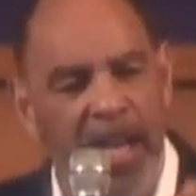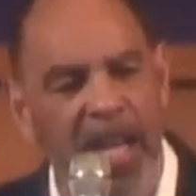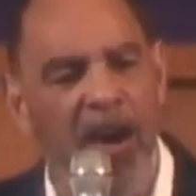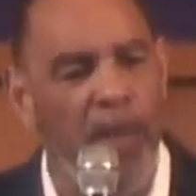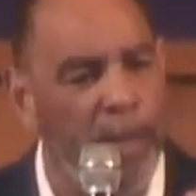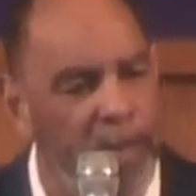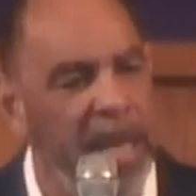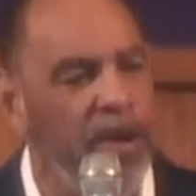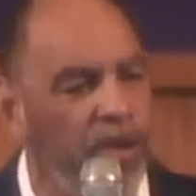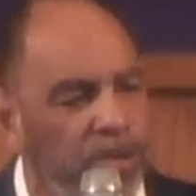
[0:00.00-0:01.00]
that helped
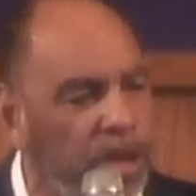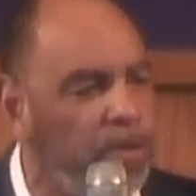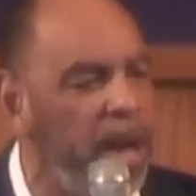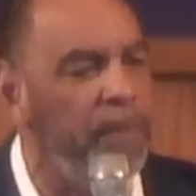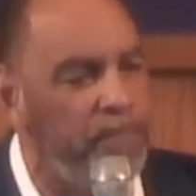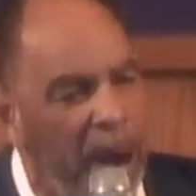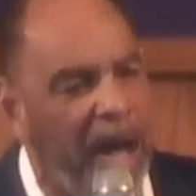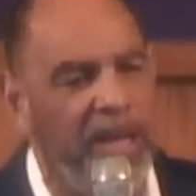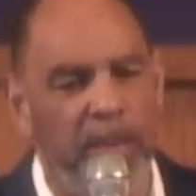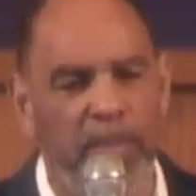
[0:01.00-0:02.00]
build the great
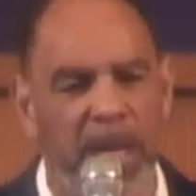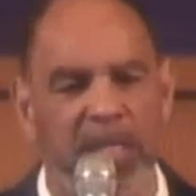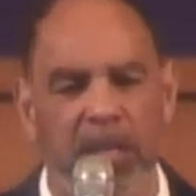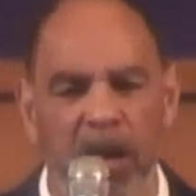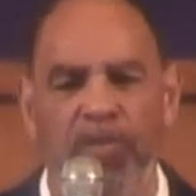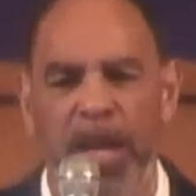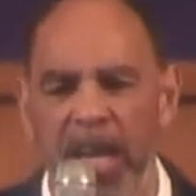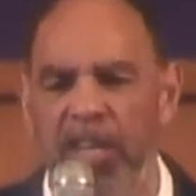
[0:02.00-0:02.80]
monuments of